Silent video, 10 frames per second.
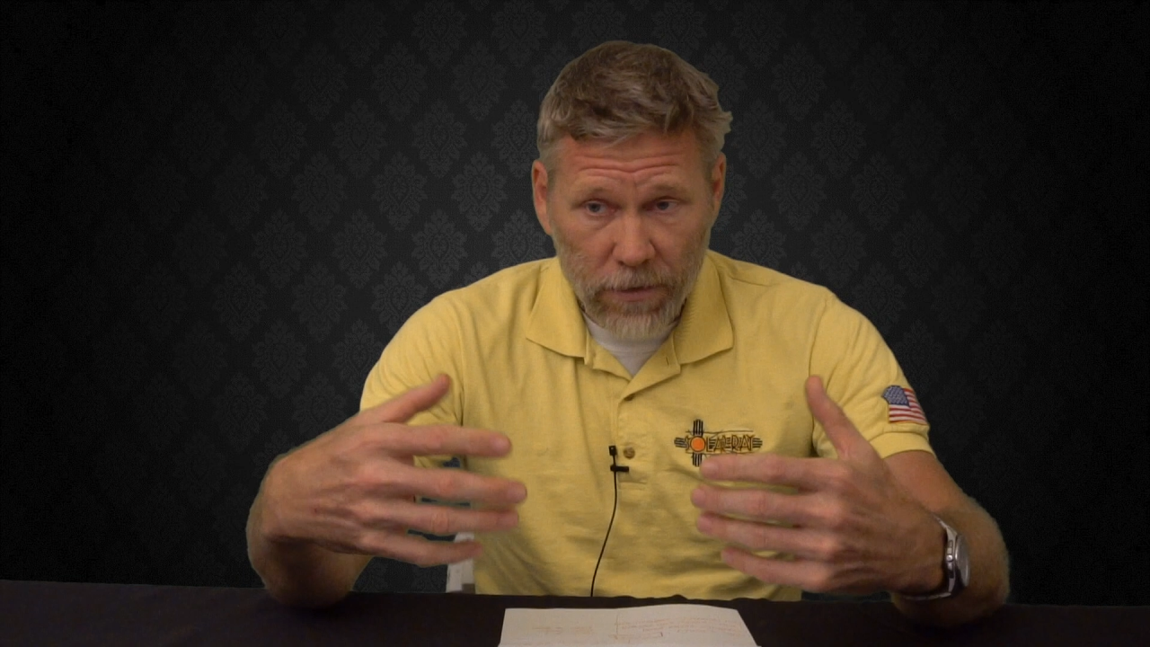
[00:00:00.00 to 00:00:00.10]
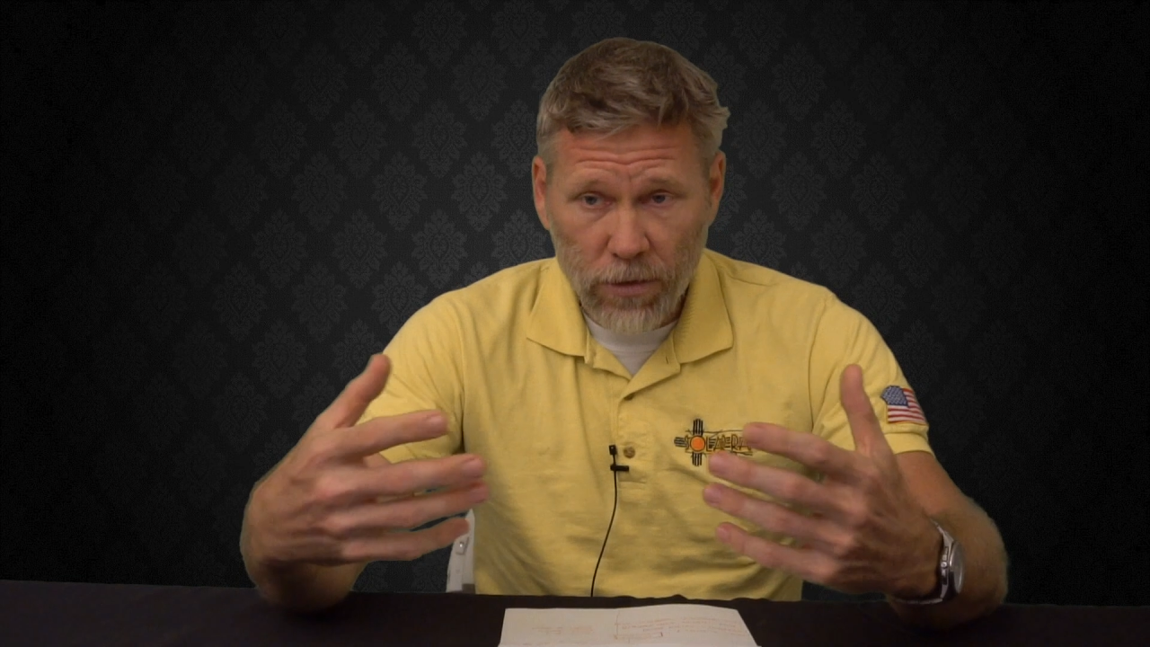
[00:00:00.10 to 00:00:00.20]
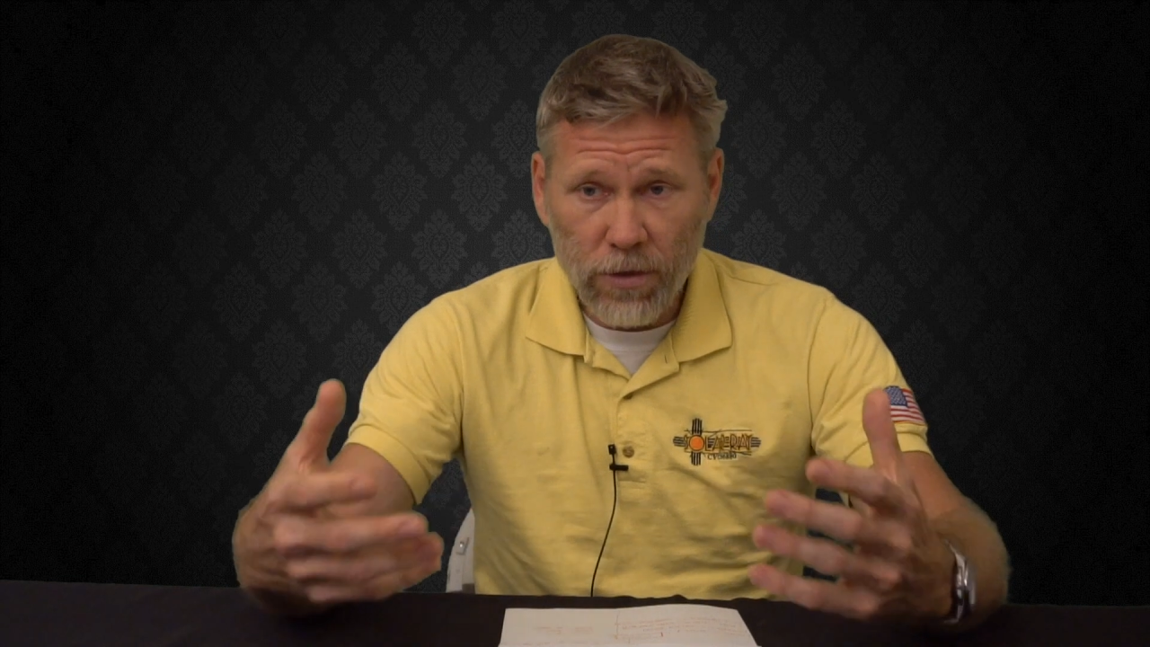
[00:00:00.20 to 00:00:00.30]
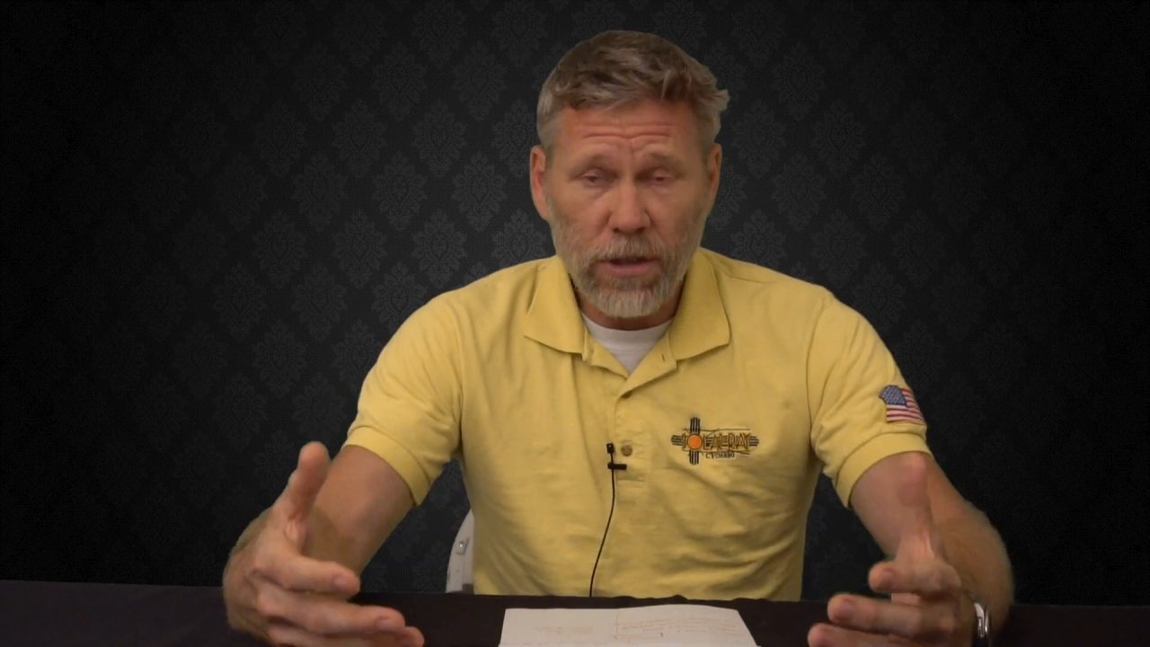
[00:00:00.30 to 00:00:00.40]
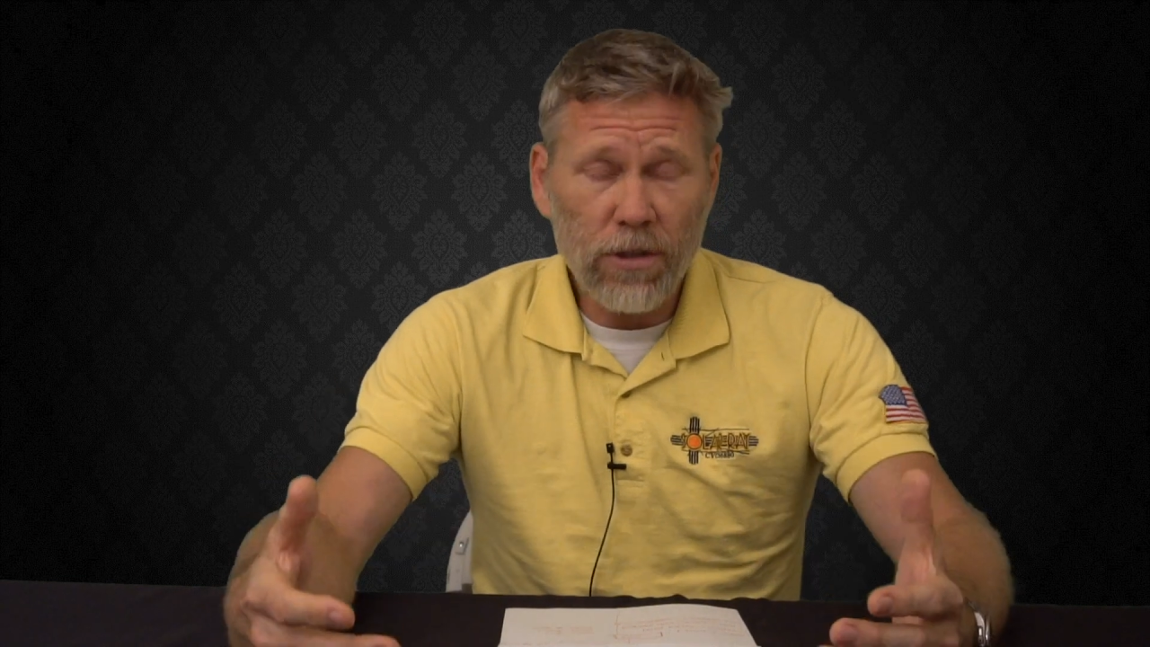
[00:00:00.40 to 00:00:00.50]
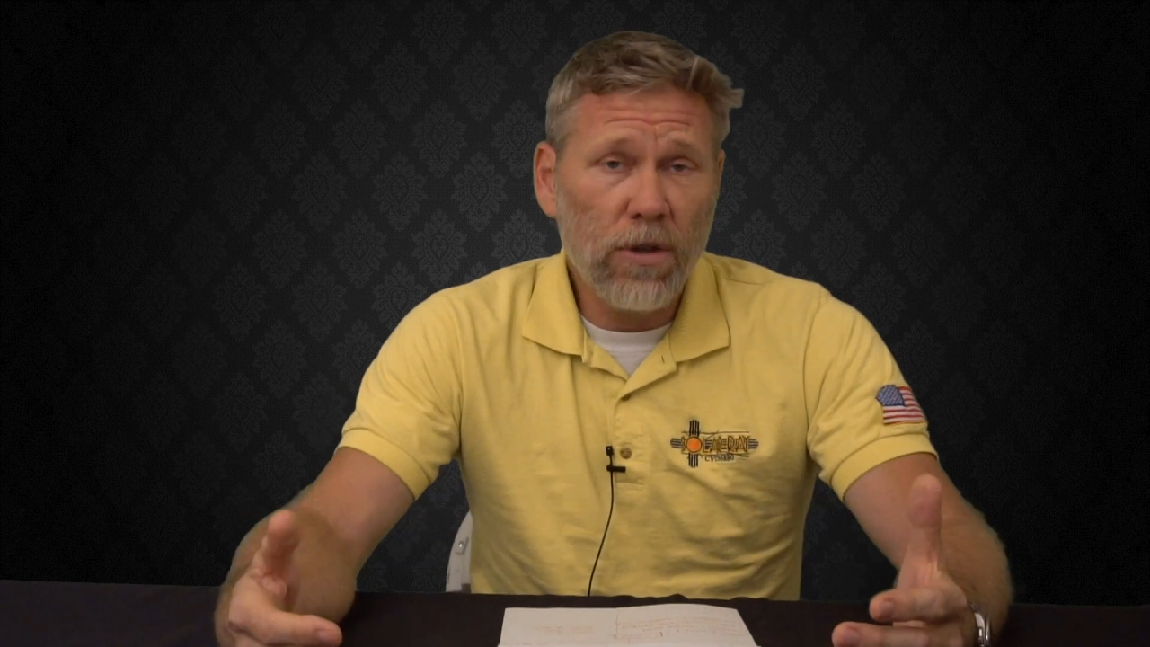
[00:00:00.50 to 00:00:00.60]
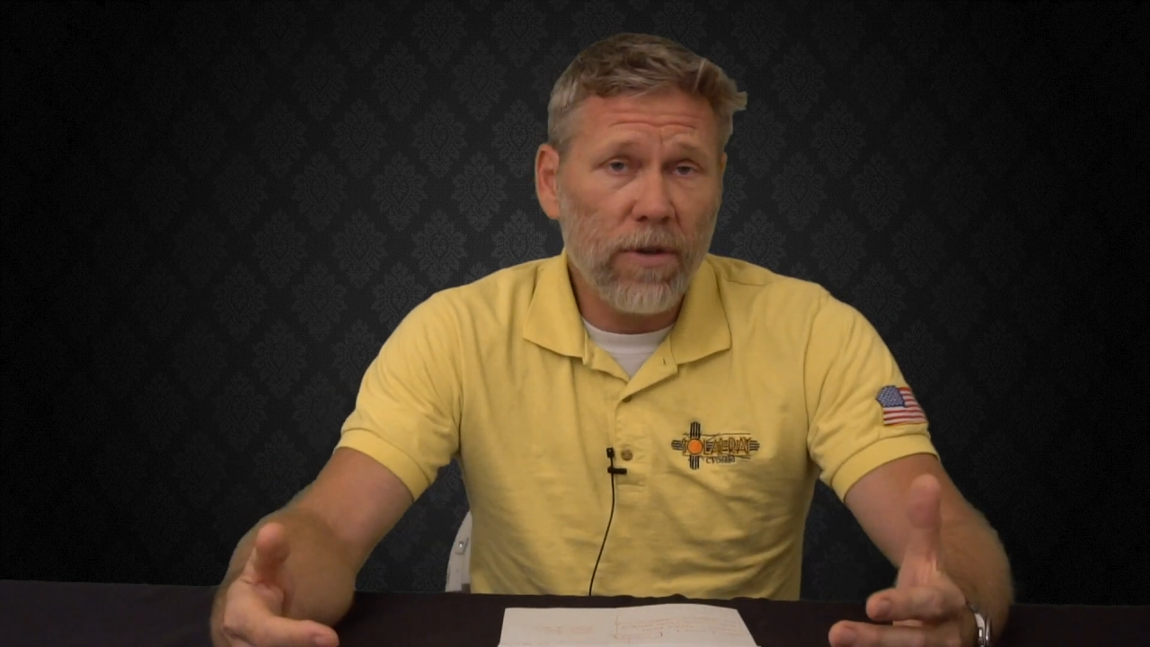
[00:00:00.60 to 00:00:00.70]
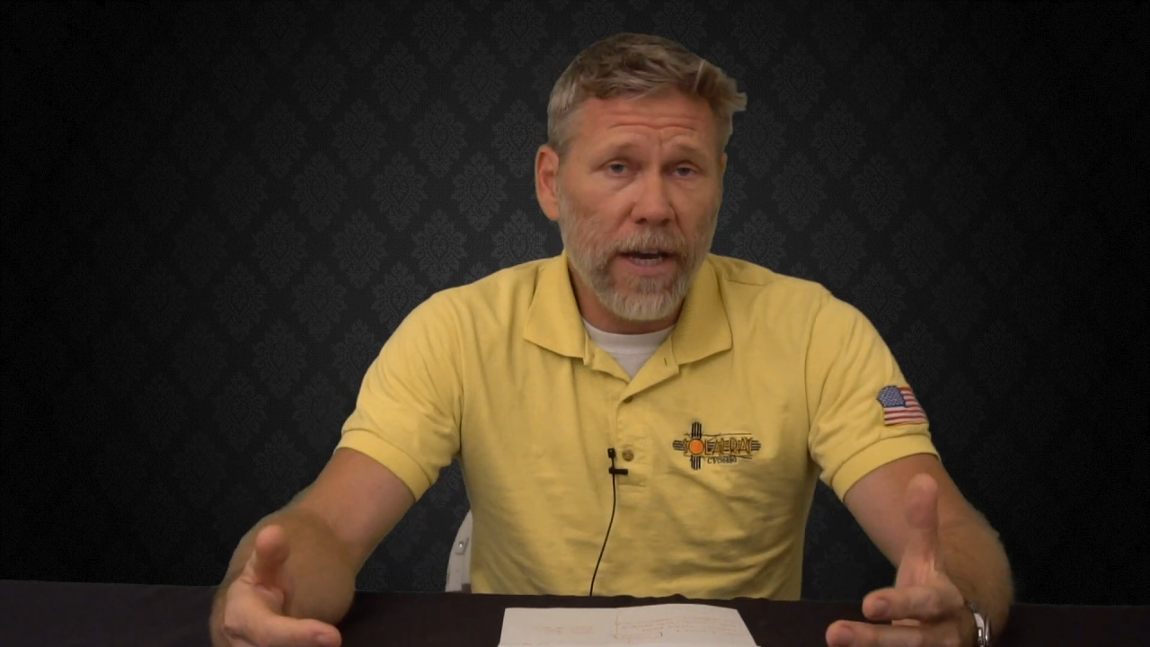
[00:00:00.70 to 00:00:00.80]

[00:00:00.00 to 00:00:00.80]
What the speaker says: so that you don't